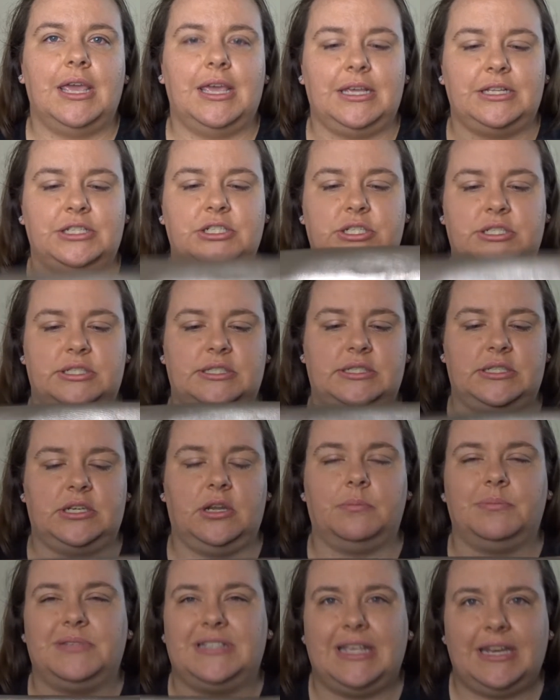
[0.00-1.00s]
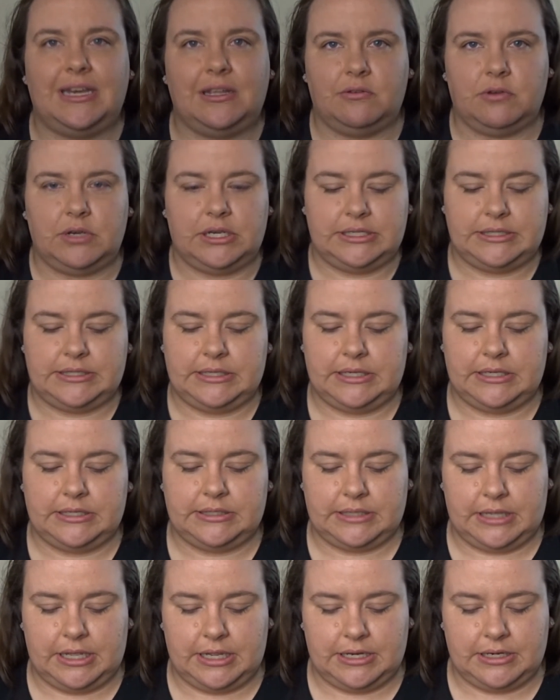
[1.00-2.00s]
It just stops any
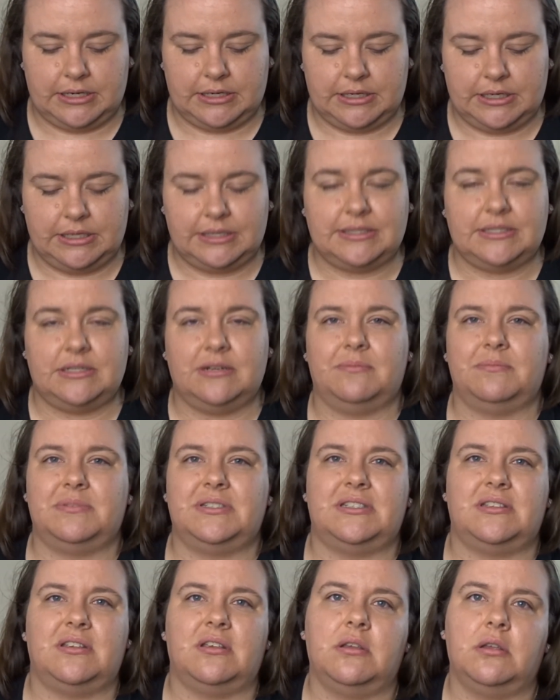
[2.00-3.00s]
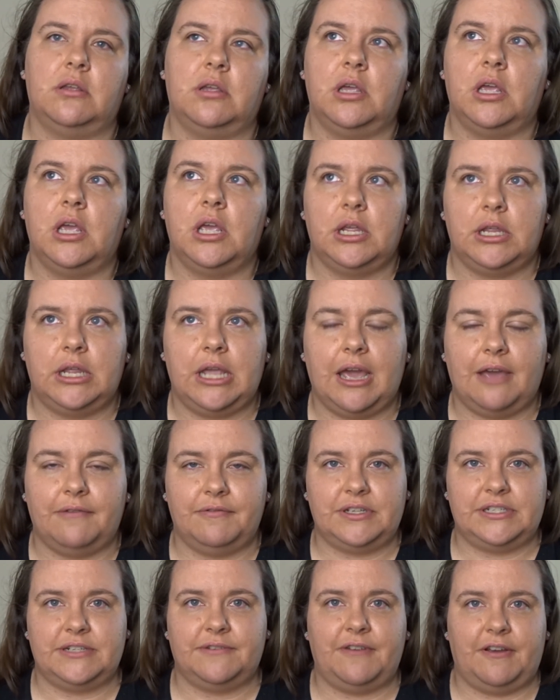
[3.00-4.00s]
creases, and it stops you
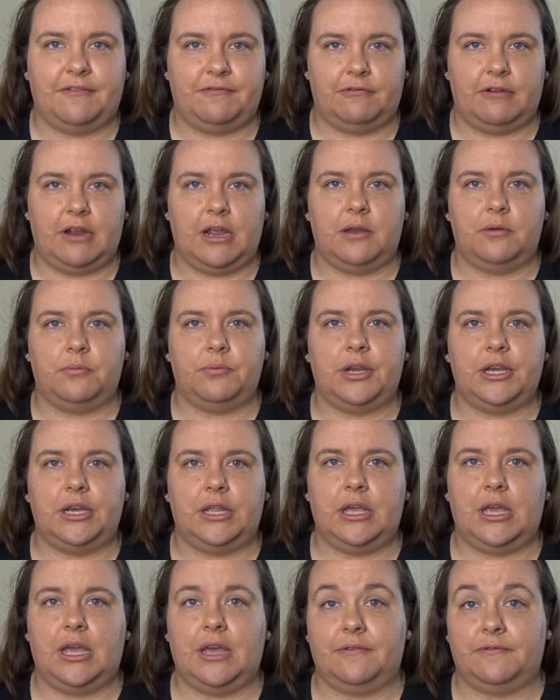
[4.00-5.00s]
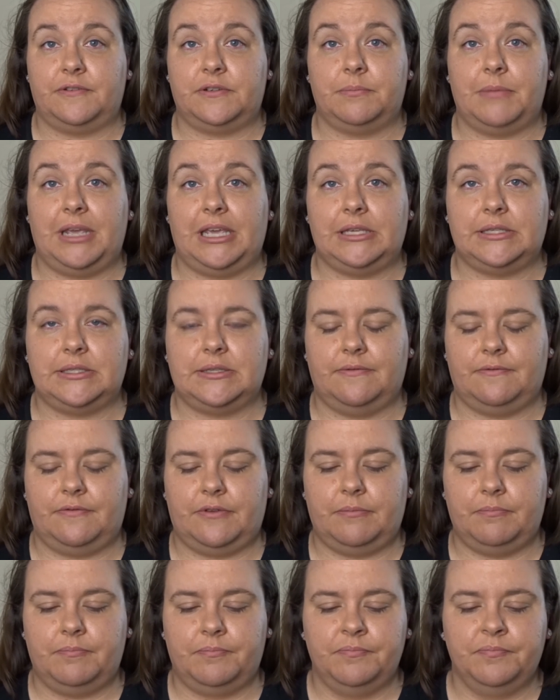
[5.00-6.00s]
having to faff around when you have to make
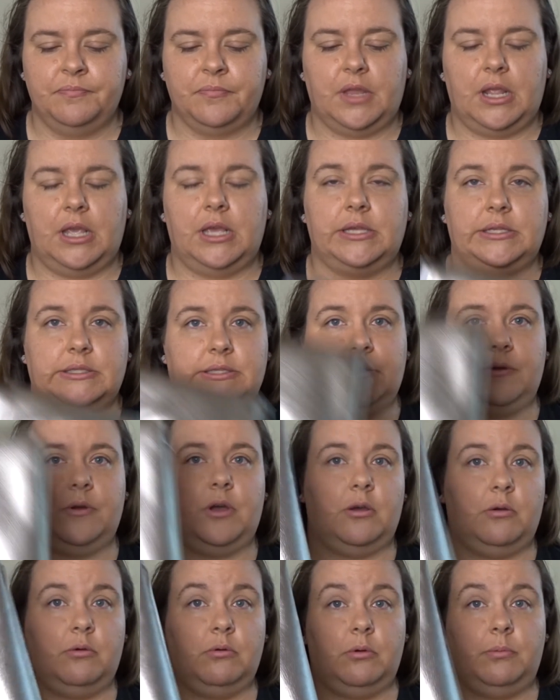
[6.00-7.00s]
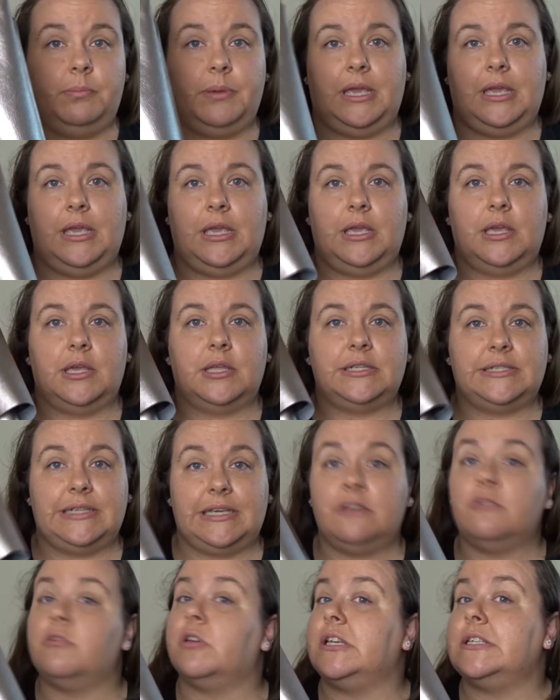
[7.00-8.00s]
something. So I will be
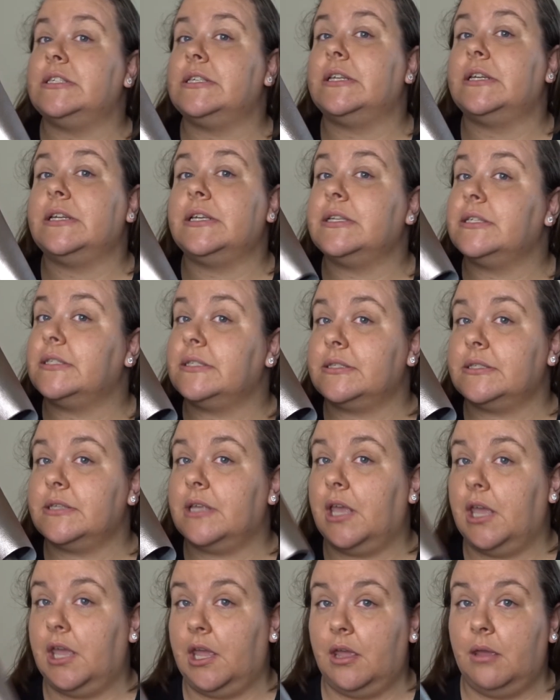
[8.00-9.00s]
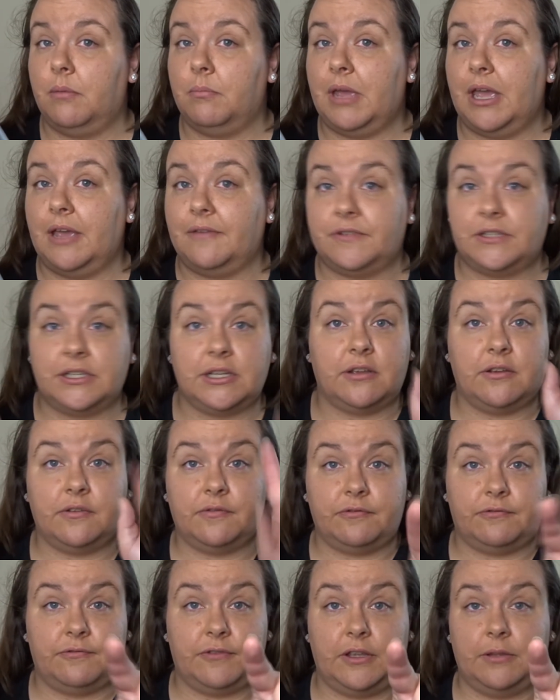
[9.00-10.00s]
decreasing this after I've
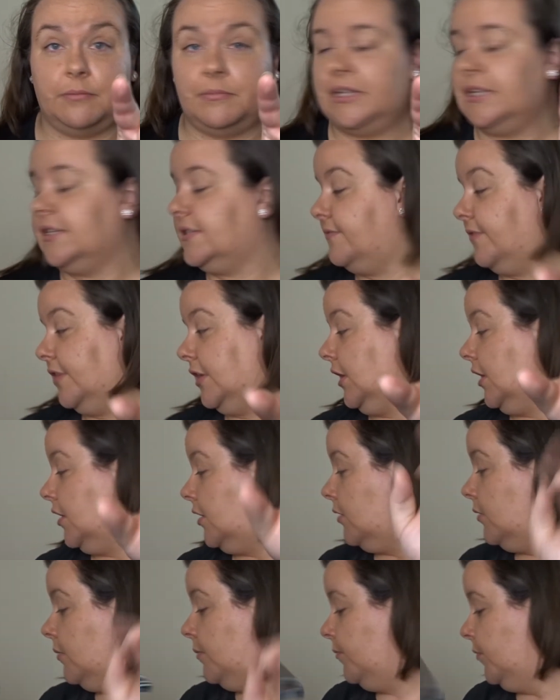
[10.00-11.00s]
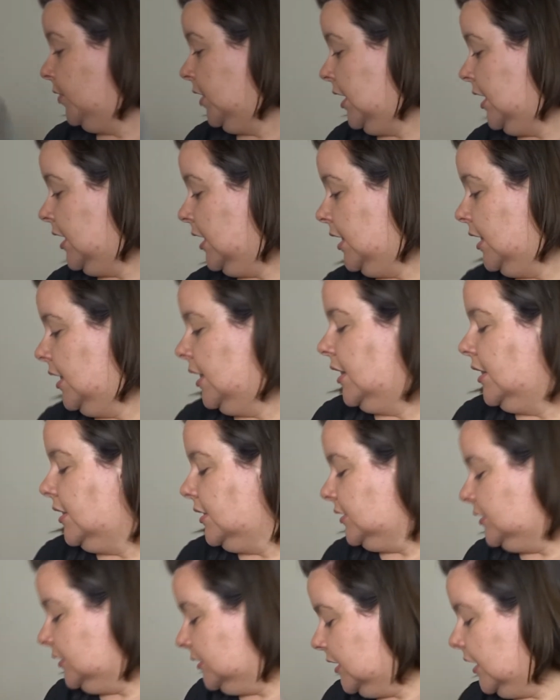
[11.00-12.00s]
filmed this video.
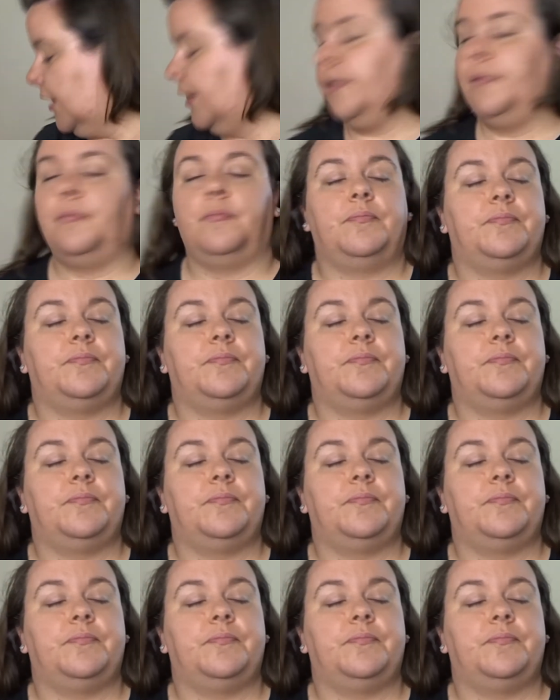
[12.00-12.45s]
So